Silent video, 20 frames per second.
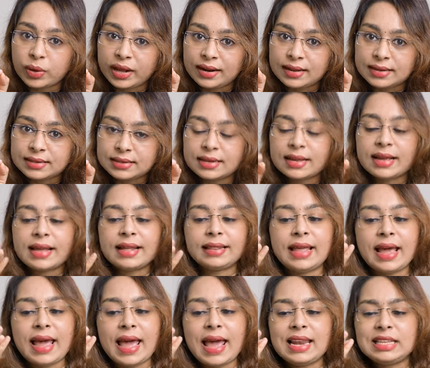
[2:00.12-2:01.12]
well as
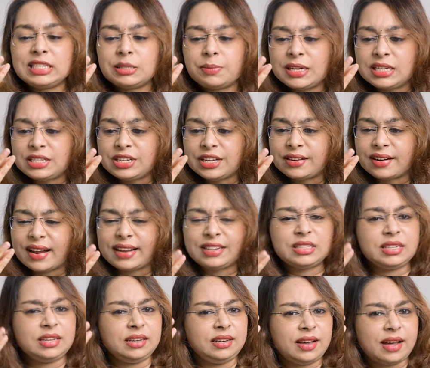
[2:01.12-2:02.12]
the eligibility
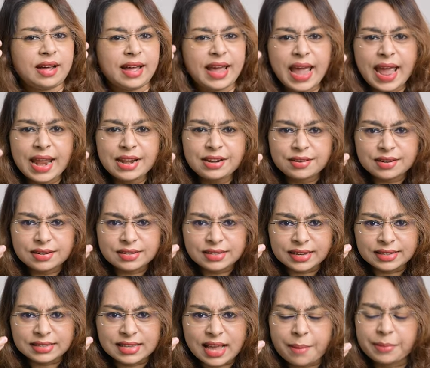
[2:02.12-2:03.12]
criteria, entrance
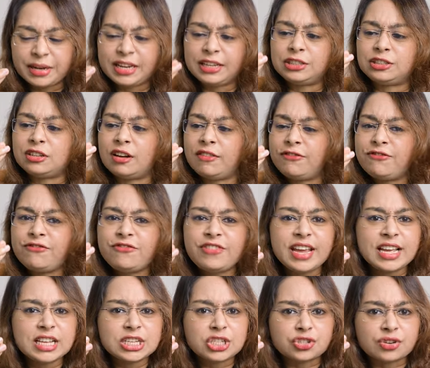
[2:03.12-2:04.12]
examination,
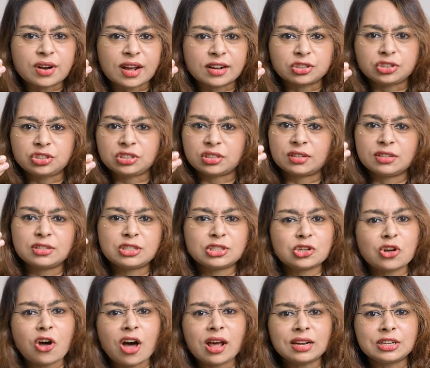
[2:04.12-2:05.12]
fee structure,
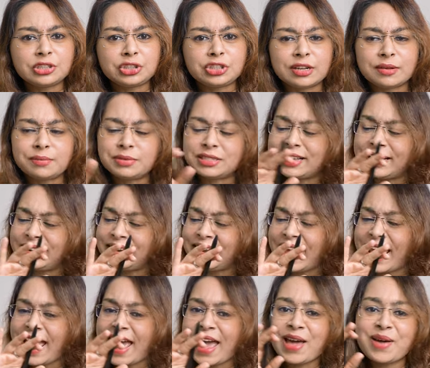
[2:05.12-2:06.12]
scholarships, and
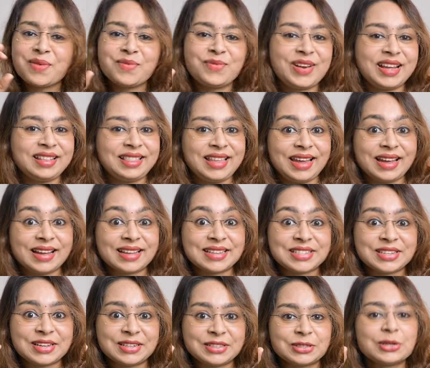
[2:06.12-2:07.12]
everything
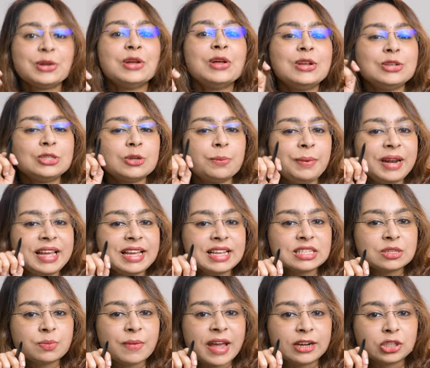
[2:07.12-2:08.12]
as such. So
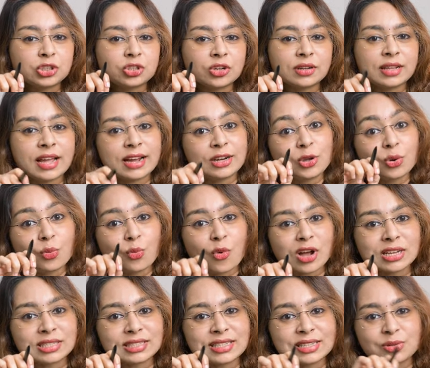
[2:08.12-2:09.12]
please make sure that you
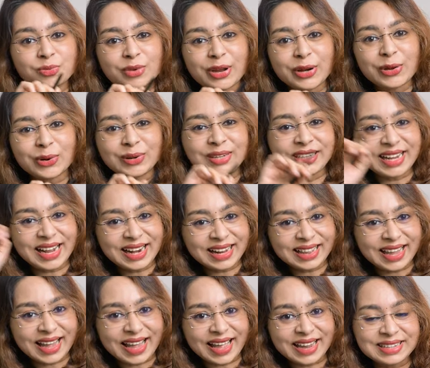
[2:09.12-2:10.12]
watch this video till
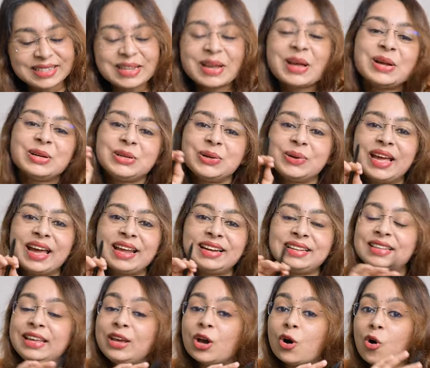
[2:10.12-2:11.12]
the end to
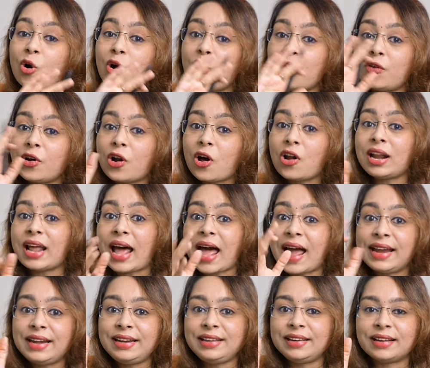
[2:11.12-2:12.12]
get the overall
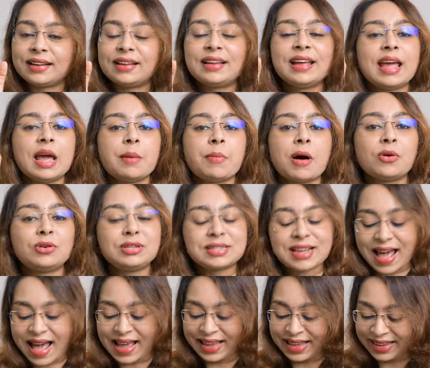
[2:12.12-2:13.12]
idea
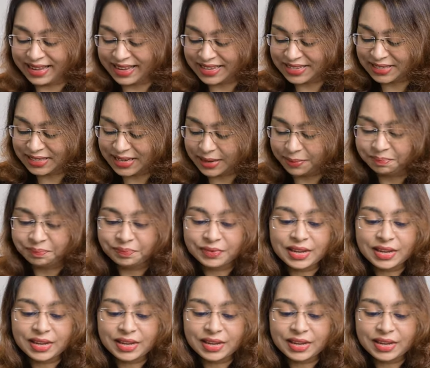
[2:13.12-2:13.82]
about IISc.